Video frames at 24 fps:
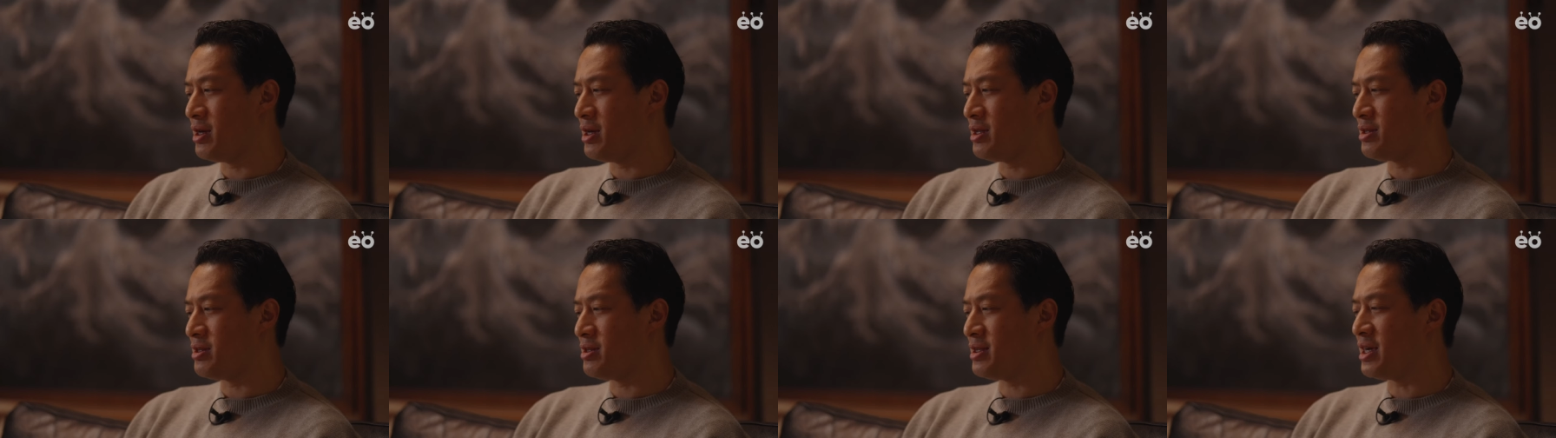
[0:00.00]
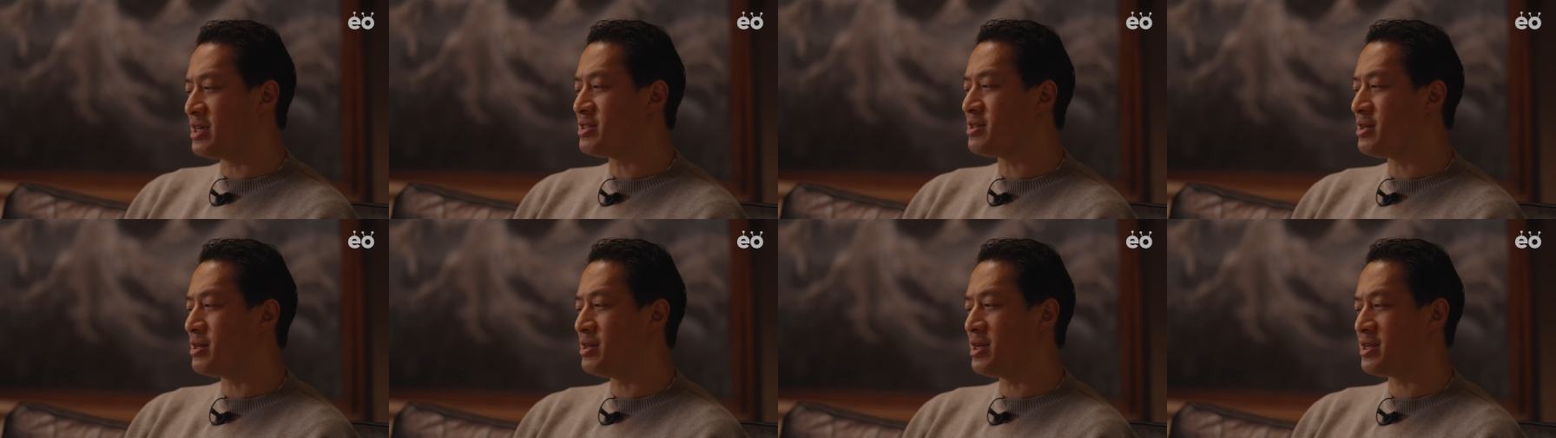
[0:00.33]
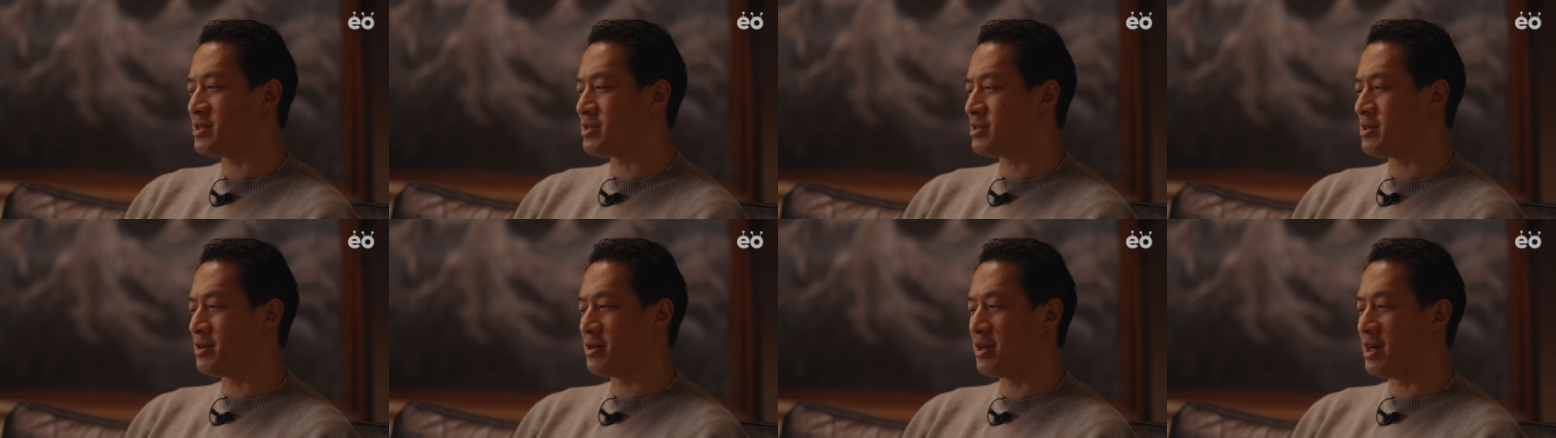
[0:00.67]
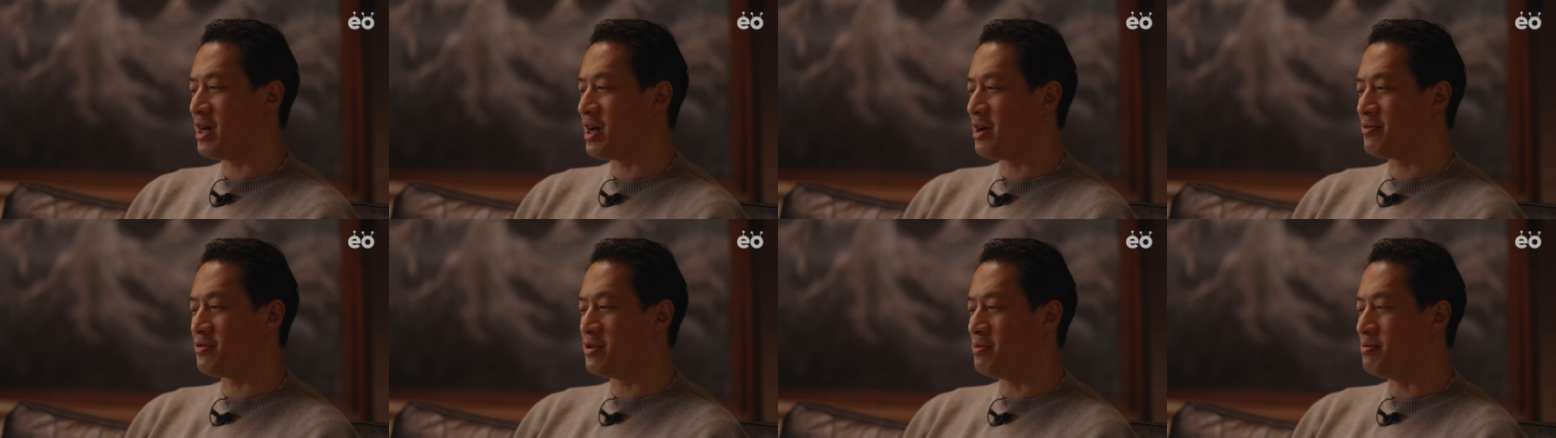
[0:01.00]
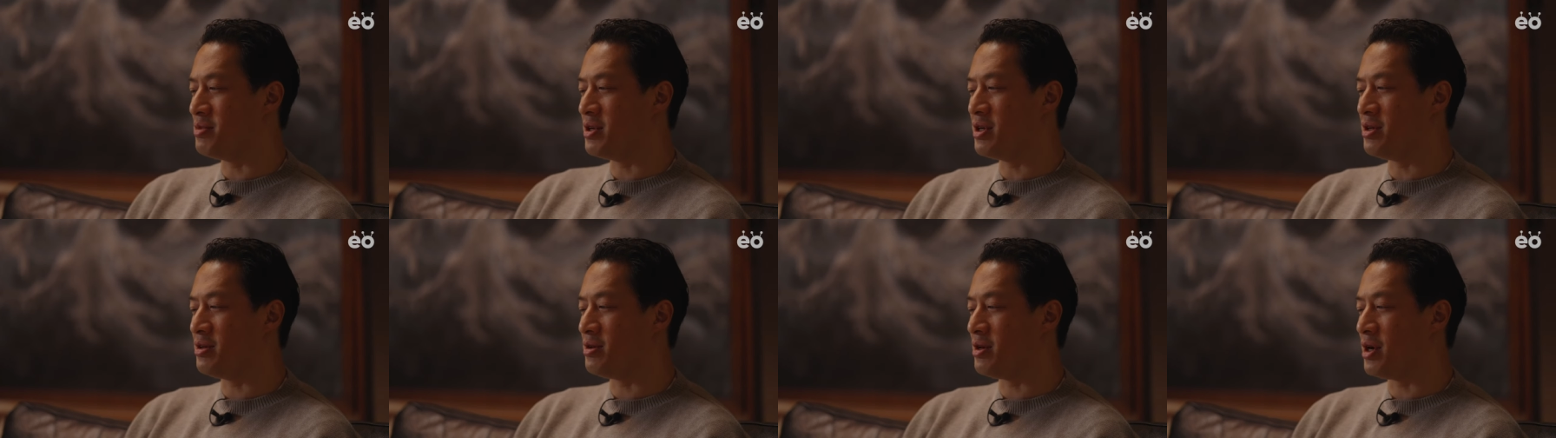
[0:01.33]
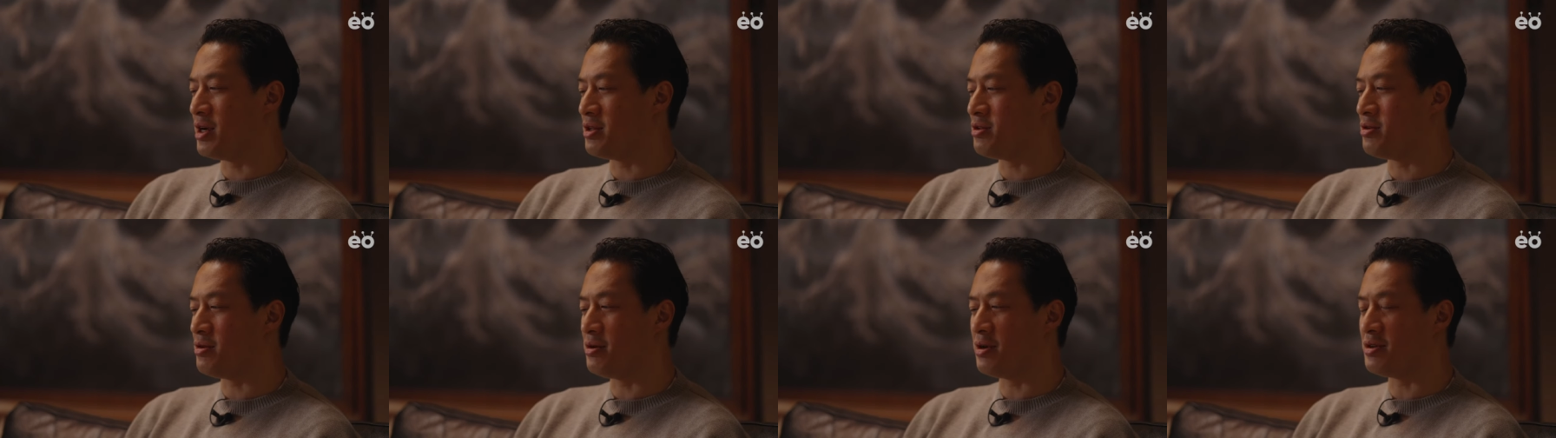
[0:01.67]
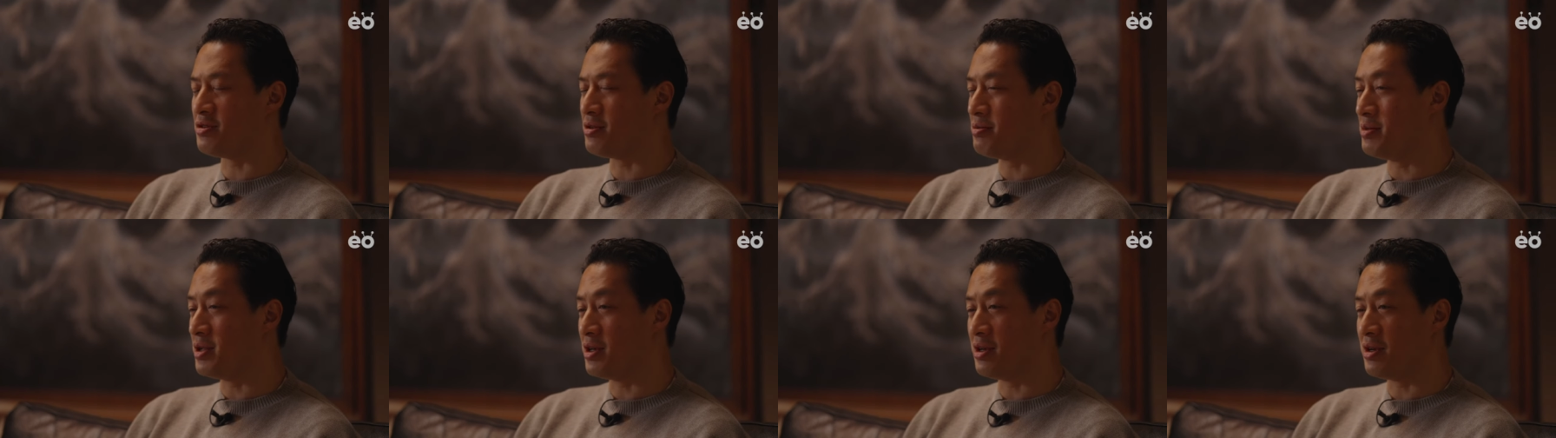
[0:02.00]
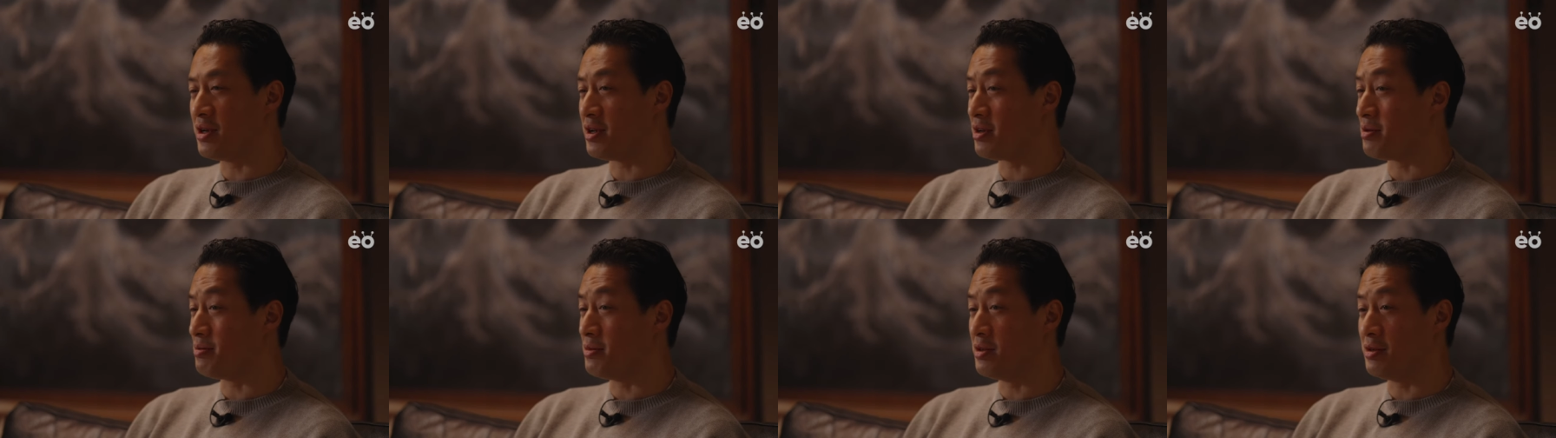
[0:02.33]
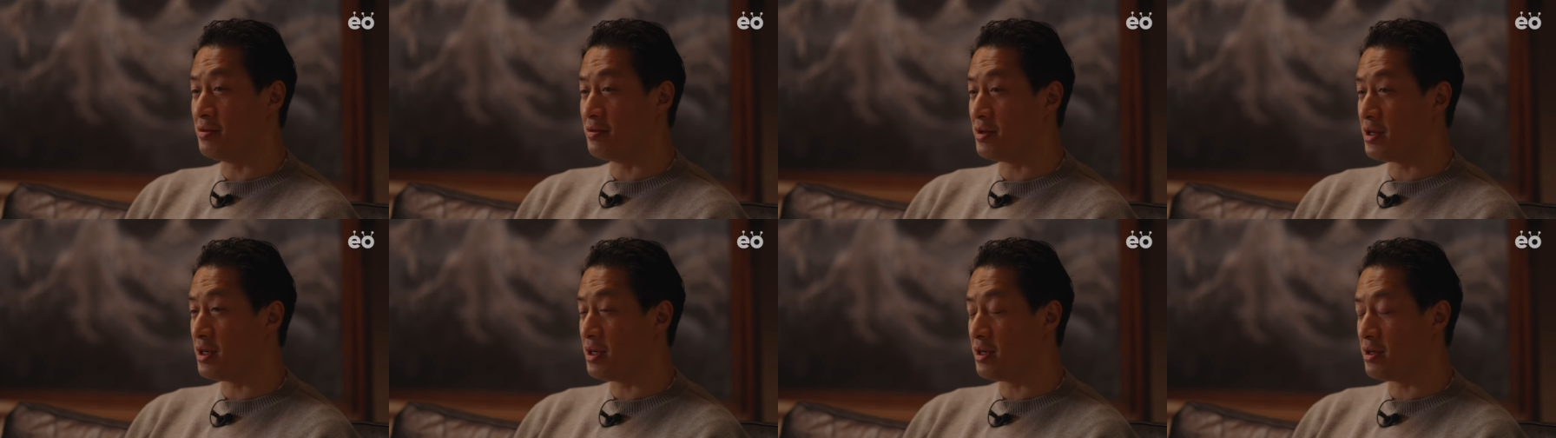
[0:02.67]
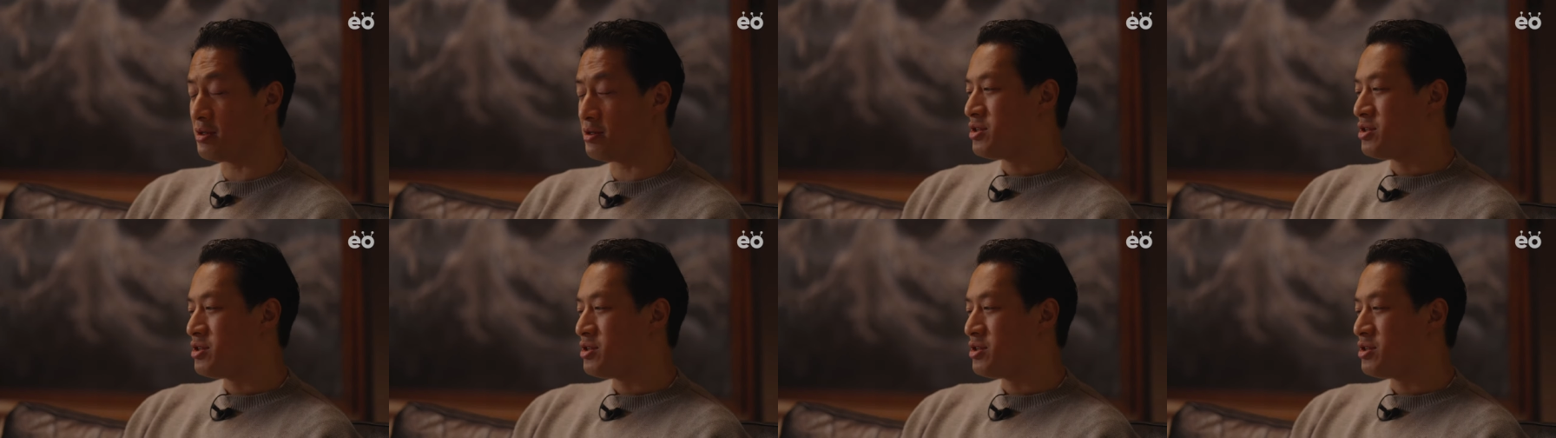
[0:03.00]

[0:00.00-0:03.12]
It doesn't necessarily have to be a $200 million movie.